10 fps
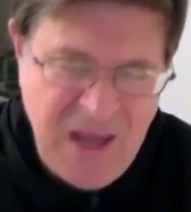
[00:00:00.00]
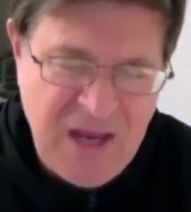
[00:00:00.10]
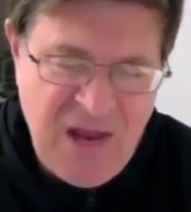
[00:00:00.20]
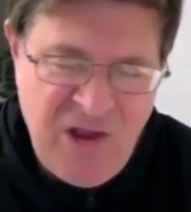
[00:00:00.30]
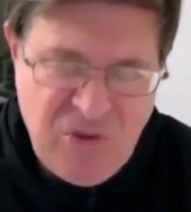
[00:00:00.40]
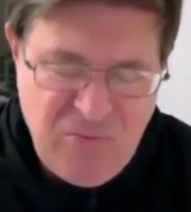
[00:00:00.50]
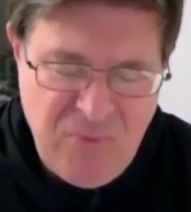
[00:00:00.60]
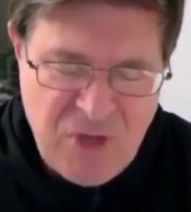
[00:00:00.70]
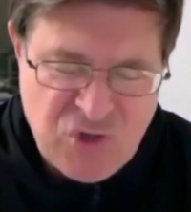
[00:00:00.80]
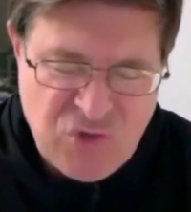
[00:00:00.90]
and he's
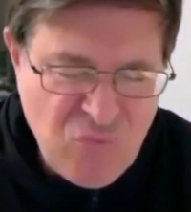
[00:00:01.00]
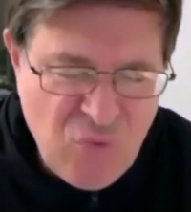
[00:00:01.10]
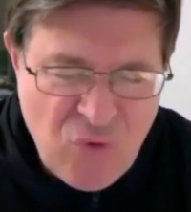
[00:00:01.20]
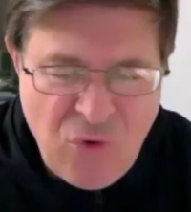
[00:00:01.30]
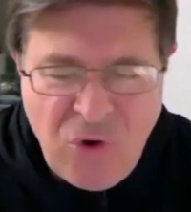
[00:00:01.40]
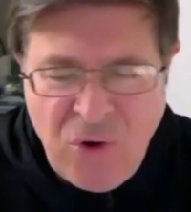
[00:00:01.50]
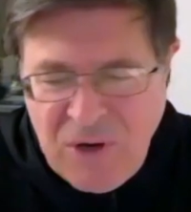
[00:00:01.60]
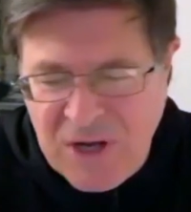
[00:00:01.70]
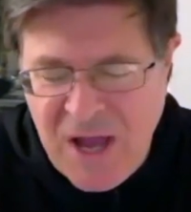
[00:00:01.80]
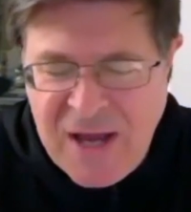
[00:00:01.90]
much
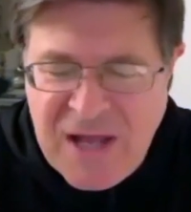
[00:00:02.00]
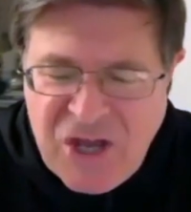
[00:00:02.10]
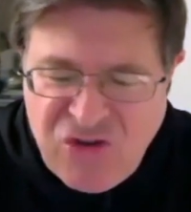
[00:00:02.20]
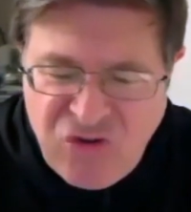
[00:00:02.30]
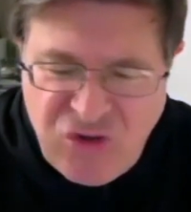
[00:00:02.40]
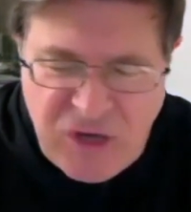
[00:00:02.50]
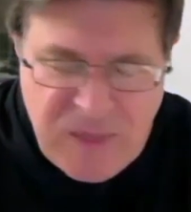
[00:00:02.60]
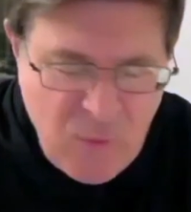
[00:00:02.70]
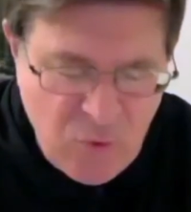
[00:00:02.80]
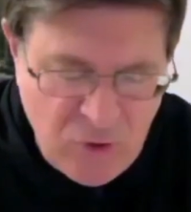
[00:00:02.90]
more kind of interested
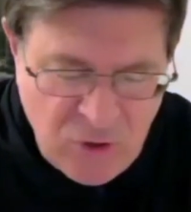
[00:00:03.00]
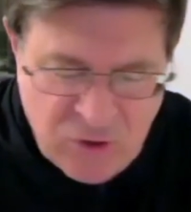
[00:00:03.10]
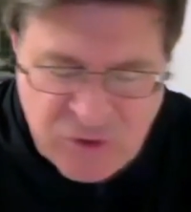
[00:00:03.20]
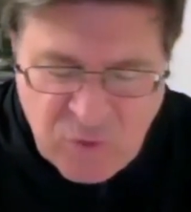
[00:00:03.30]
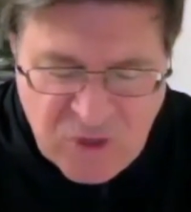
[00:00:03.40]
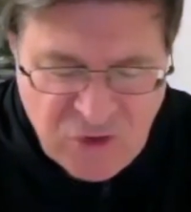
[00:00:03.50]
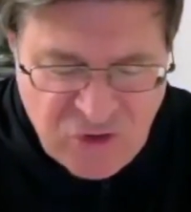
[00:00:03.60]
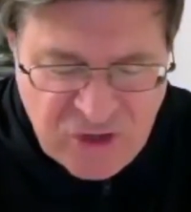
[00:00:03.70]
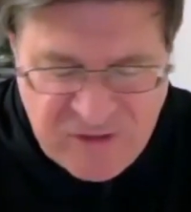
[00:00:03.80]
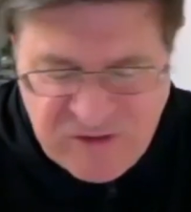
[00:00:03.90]
in the world and what
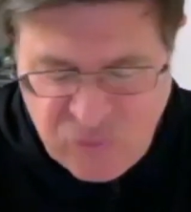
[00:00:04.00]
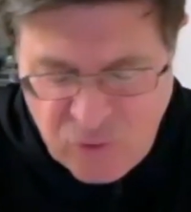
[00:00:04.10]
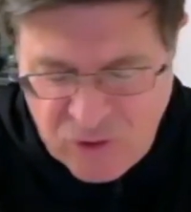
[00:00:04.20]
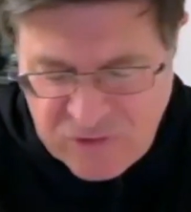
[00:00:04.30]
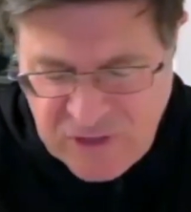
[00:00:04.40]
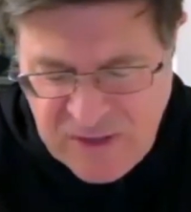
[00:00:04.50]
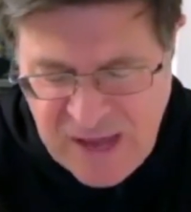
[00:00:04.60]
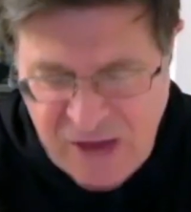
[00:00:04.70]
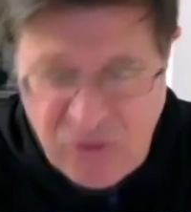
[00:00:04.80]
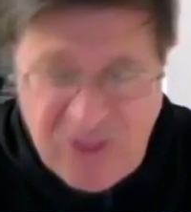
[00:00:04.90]
goes on in this world
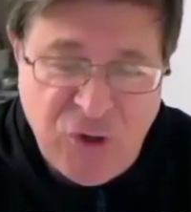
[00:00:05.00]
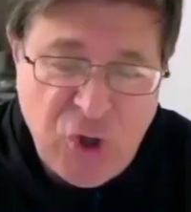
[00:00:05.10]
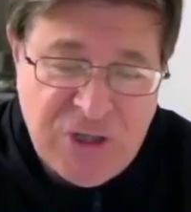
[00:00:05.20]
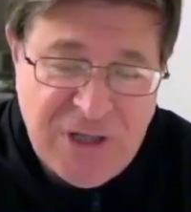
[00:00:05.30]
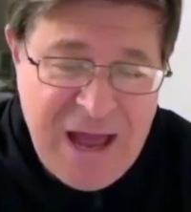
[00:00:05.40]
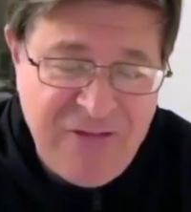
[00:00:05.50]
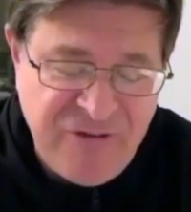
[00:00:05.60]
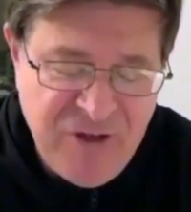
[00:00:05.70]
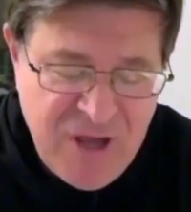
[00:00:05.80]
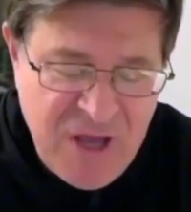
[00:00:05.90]
and how to live a good
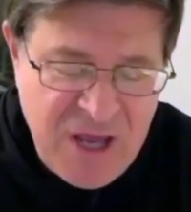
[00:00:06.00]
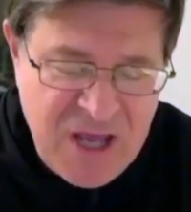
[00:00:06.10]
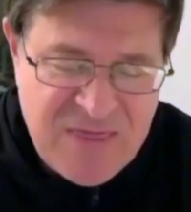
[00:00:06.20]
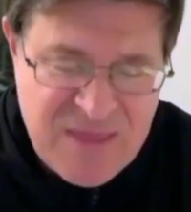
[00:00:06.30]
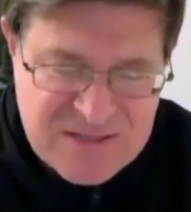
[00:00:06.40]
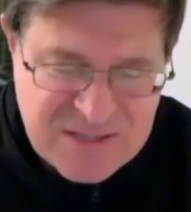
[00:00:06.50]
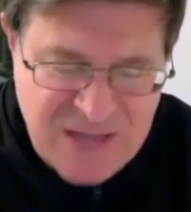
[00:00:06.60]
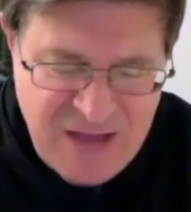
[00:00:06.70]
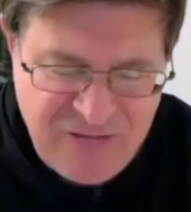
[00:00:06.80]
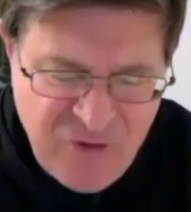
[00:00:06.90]
life in this
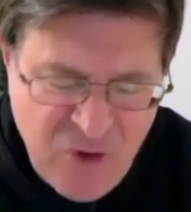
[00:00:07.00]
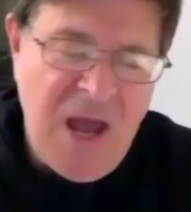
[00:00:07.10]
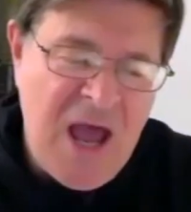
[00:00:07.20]
life.